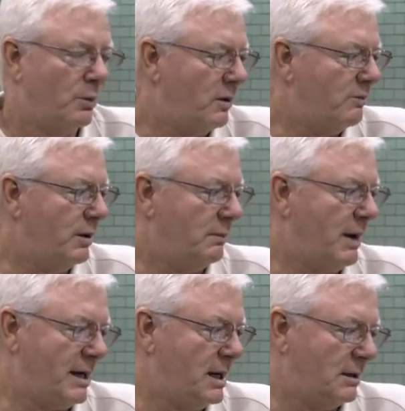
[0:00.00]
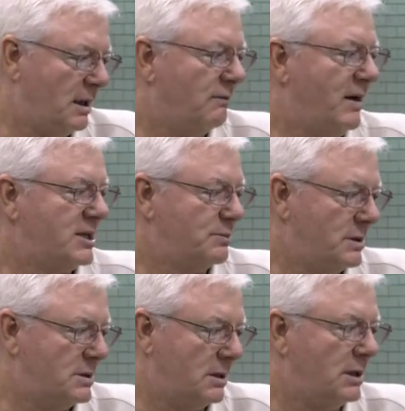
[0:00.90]
we've been making the
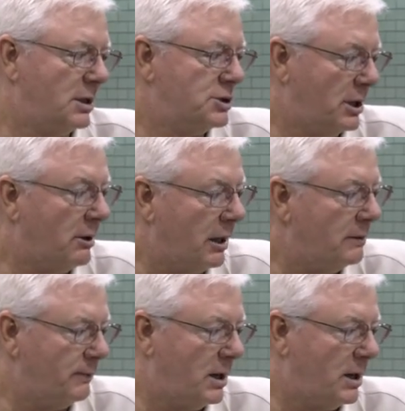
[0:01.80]
investments in the engineering